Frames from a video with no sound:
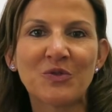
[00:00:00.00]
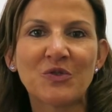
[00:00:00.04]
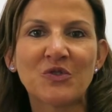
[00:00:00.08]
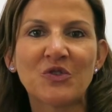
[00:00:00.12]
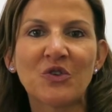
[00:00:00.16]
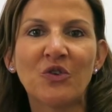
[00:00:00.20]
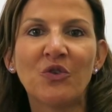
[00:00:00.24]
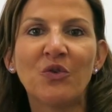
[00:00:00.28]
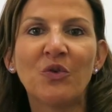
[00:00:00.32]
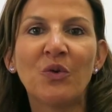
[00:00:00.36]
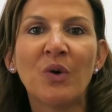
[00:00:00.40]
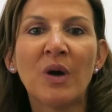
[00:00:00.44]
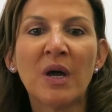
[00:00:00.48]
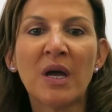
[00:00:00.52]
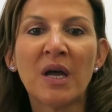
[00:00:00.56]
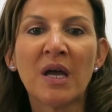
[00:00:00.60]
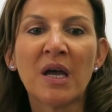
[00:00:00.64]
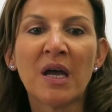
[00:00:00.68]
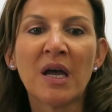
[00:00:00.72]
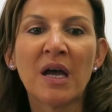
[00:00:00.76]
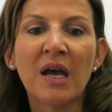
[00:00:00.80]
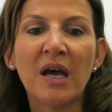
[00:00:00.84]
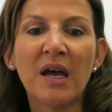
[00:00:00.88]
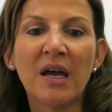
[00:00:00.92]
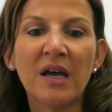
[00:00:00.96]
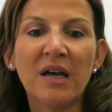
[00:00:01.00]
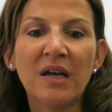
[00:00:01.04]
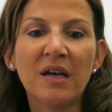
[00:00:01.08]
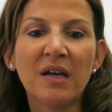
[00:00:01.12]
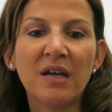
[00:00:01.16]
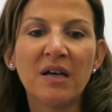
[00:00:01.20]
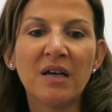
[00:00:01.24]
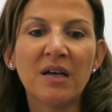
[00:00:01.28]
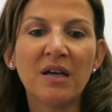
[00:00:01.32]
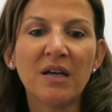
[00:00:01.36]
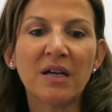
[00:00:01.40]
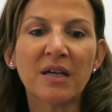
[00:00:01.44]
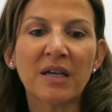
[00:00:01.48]
so
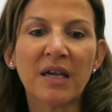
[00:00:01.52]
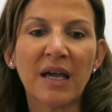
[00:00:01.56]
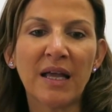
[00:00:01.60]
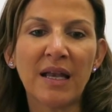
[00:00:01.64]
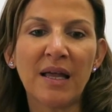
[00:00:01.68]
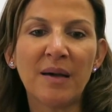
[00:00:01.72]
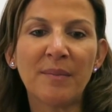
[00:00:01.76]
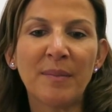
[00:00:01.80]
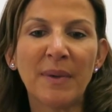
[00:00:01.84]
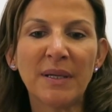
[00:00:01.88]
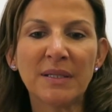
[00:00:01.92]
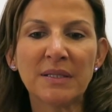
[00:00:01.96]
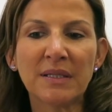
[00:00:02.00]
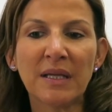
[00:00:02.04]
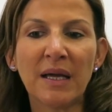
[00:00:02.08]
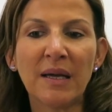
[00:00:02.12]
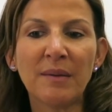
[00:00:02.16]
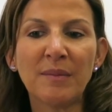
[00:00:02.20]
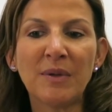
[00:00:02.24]
Kalamata,